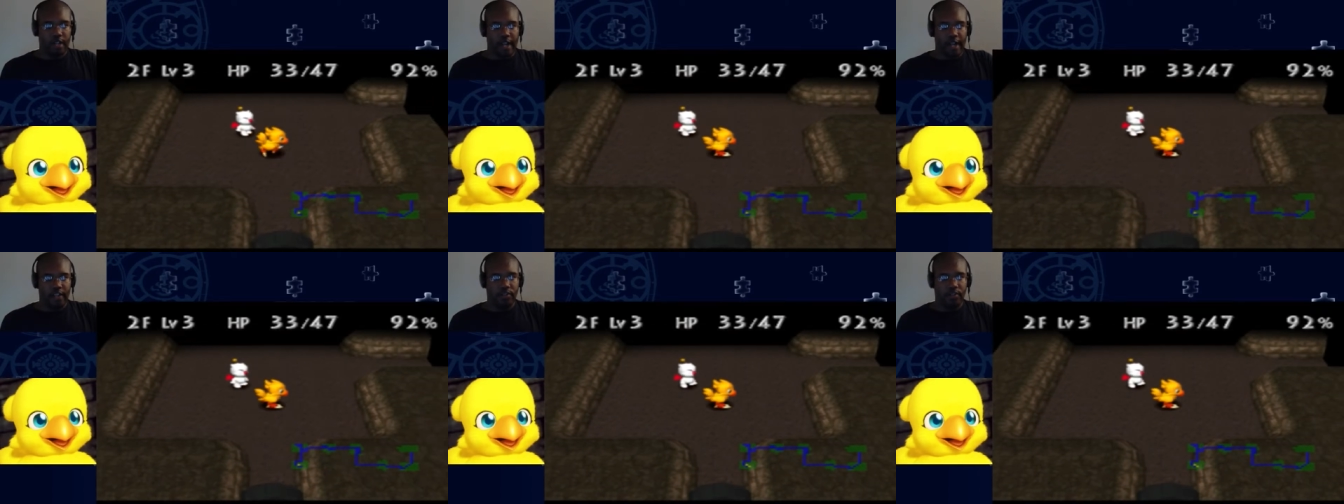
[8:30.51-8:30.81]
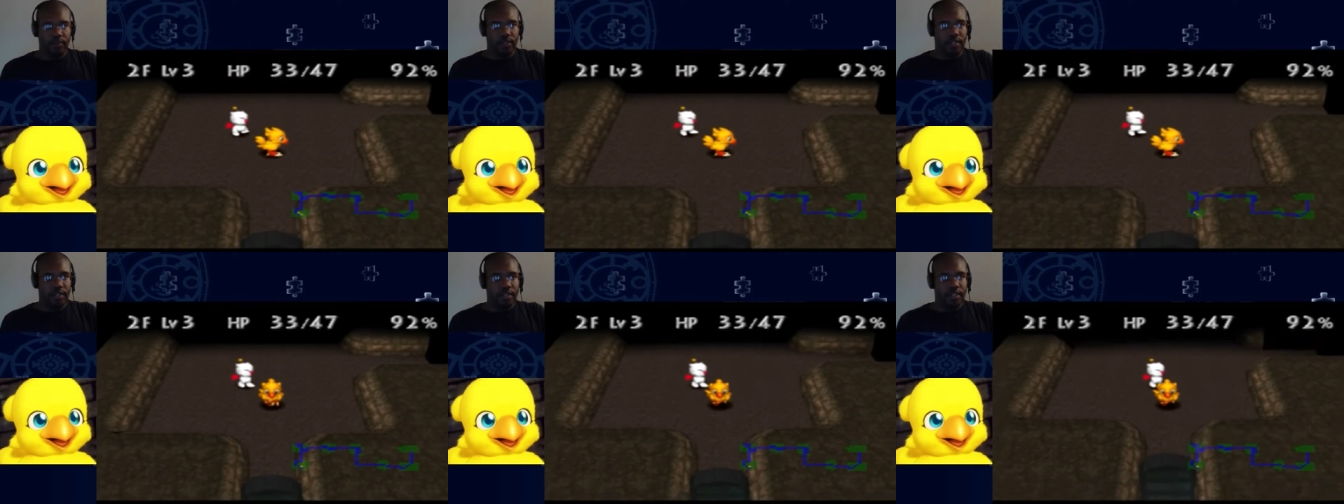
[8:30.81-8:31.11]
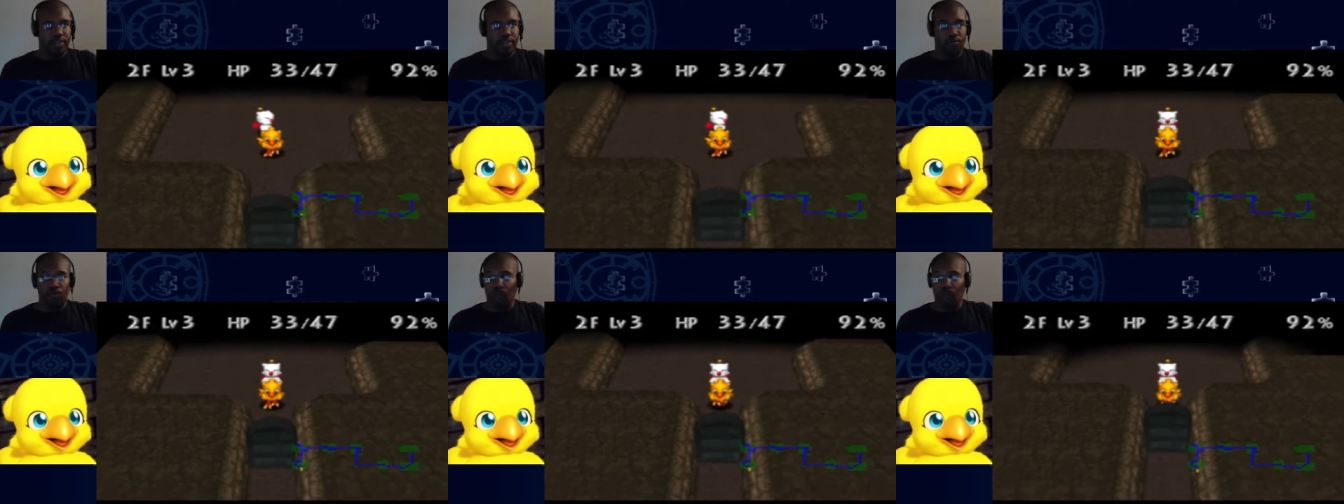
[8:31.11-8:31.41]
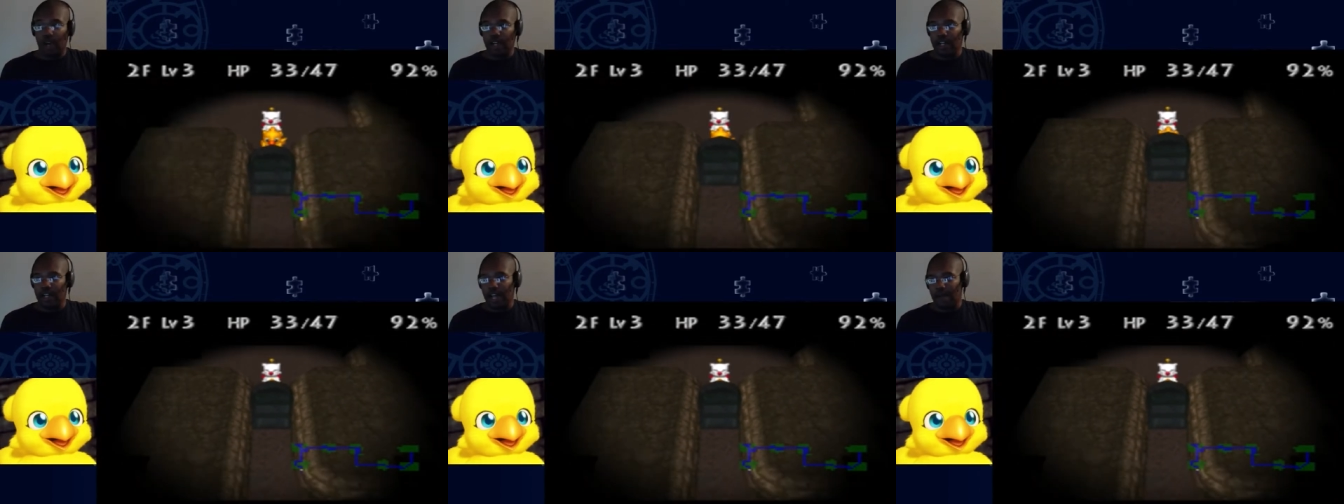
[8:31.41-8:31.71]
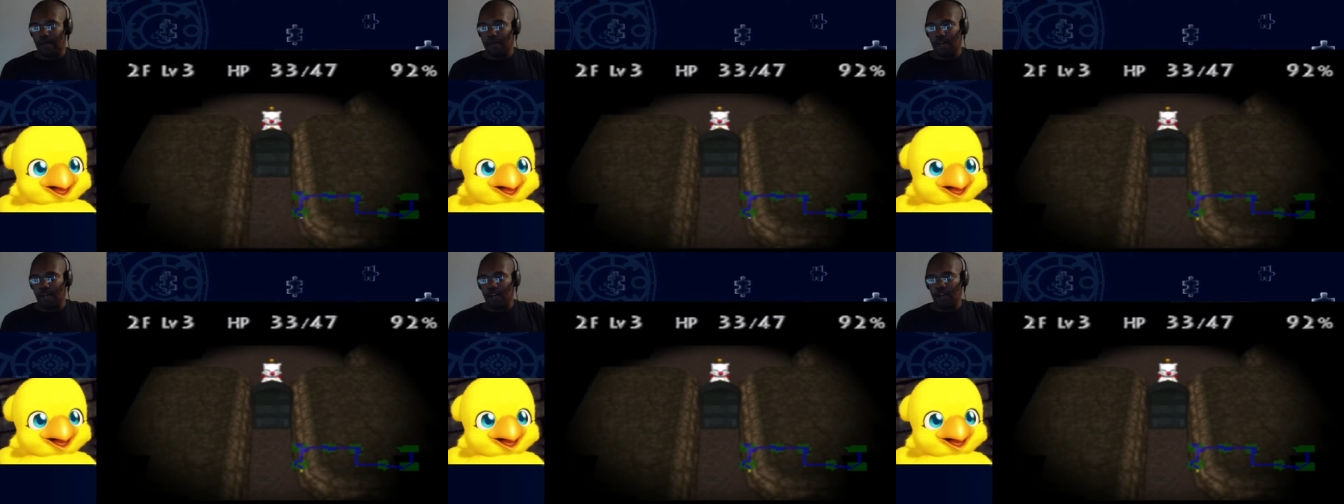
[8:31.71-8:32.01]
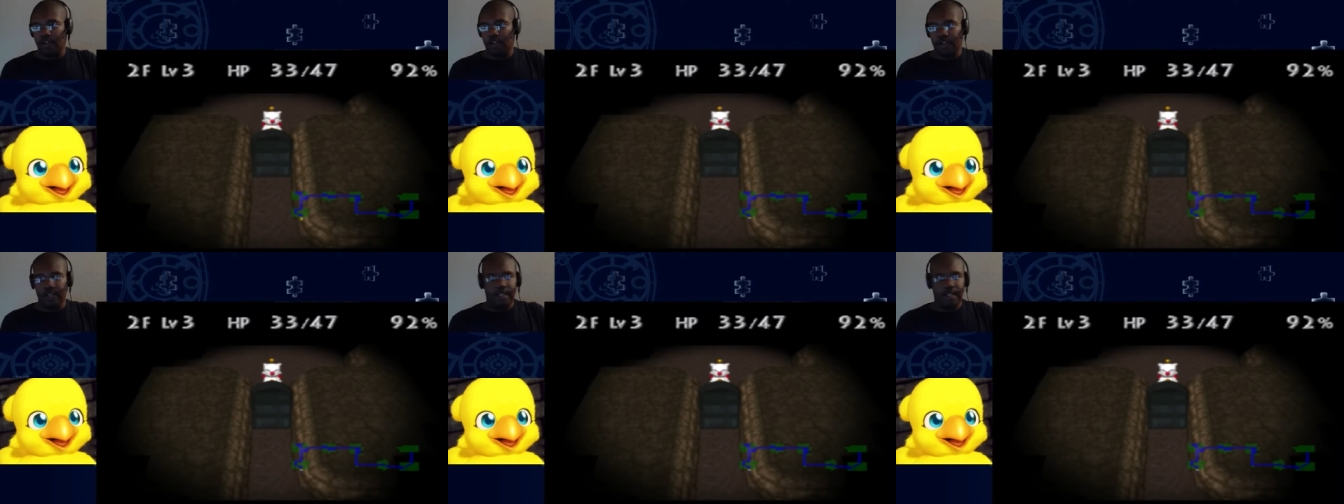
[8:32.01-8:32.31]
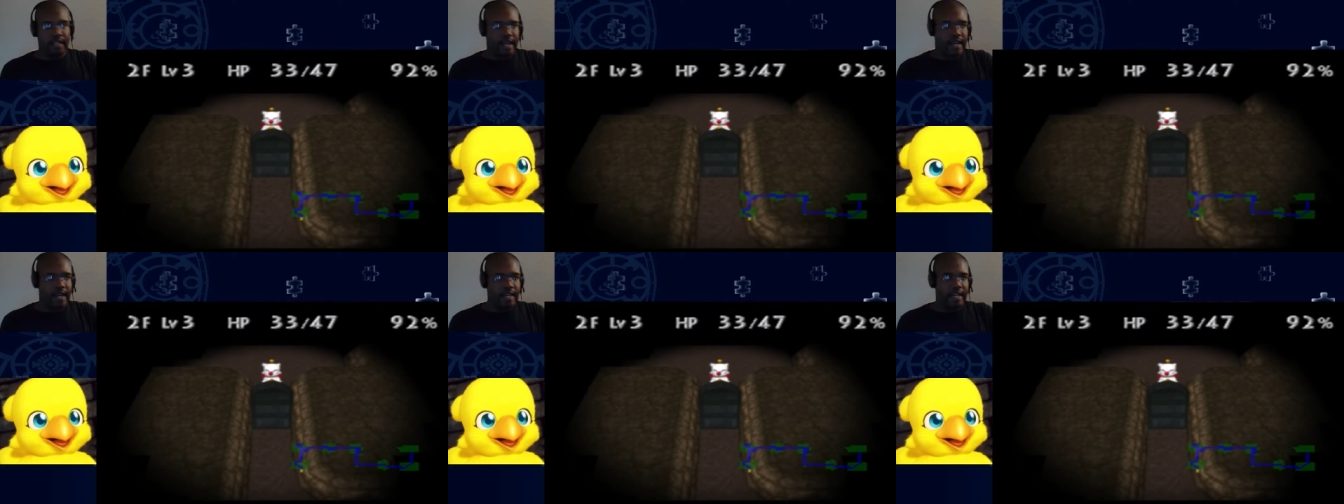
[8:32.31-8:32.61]
As you see right now, my hunger is
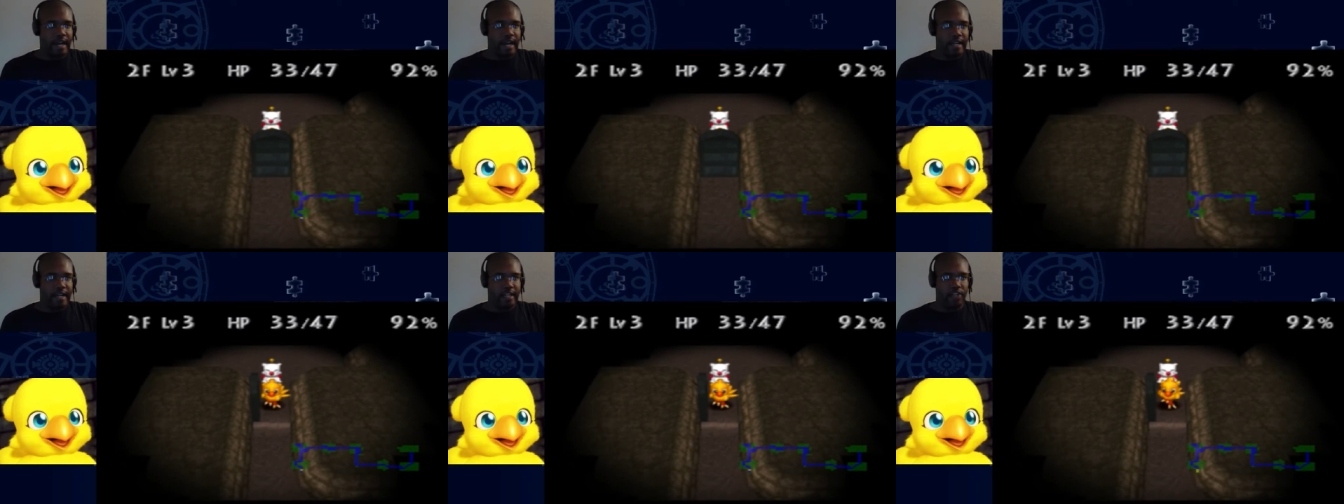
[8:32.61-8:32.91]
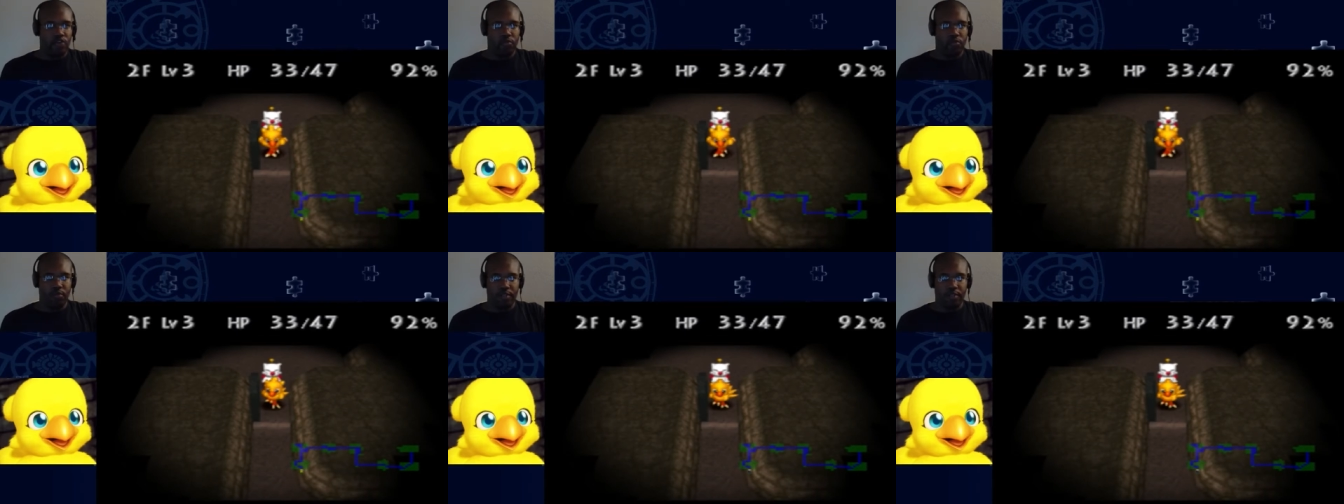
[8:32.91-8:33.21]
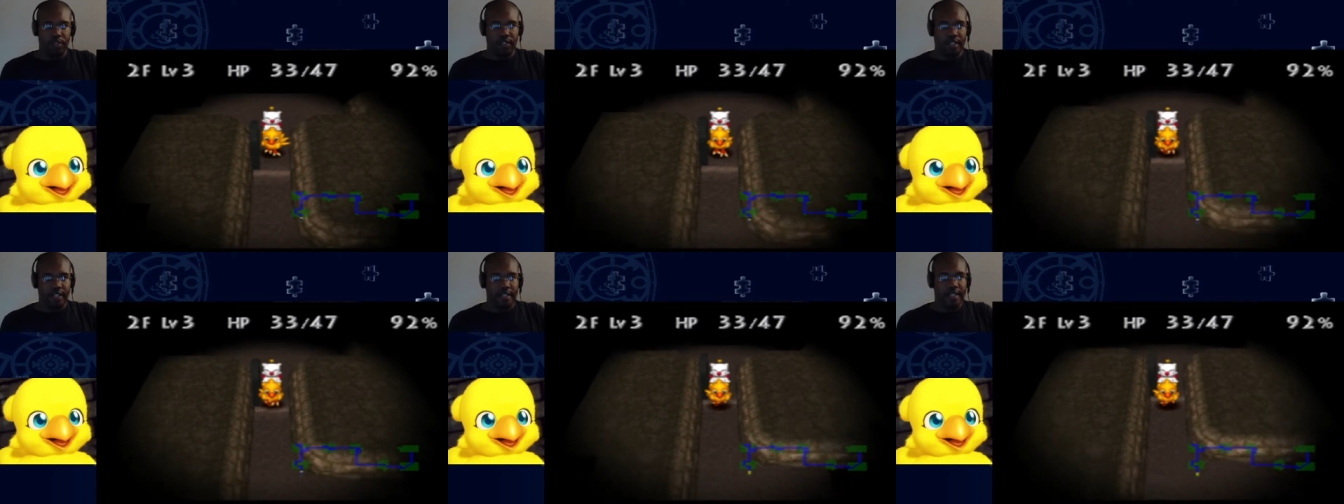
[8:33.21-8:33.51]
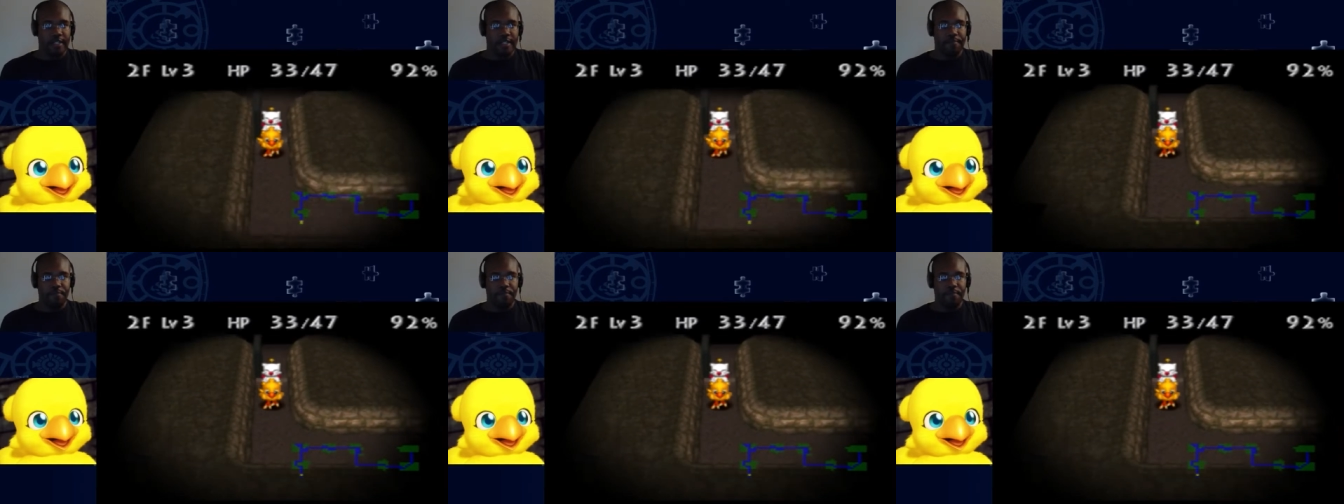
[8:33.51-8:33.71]
at 92%.